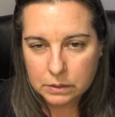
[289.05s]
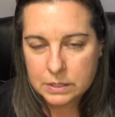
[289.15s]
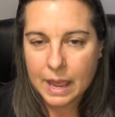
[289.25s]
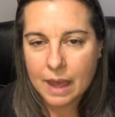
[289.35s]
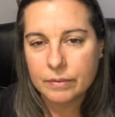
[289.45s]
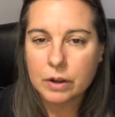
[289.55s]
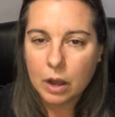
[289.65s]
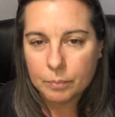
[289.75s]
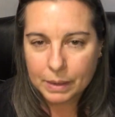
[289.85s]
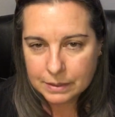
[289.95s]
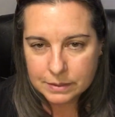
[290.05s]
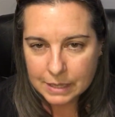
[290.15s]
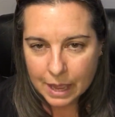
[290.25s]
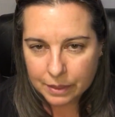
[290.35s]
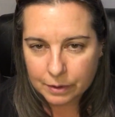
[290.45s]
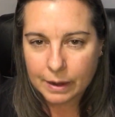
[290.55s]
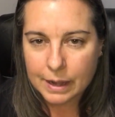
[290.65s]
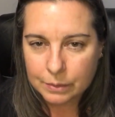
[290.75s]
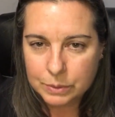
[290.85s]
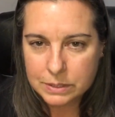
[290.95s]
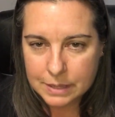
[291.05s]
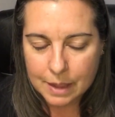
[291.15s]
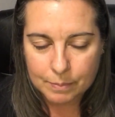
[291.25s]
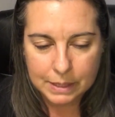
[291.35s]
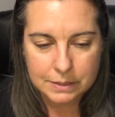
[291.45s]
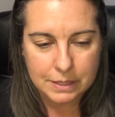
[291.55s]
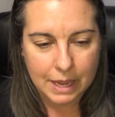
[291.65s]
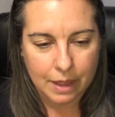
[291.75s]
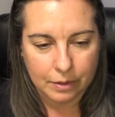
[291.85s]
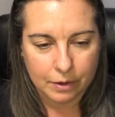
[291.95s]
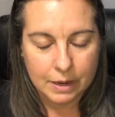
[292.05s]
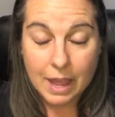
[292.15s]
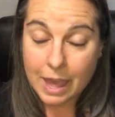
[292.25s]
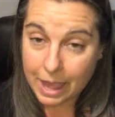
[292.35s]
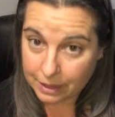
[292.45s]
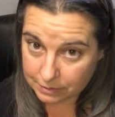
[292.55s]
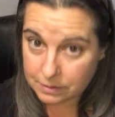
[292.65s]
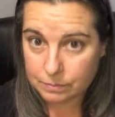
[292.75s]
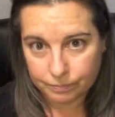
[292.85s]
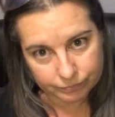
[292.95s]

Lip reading: to have it all mixed together and it would stay mixed together. Hence,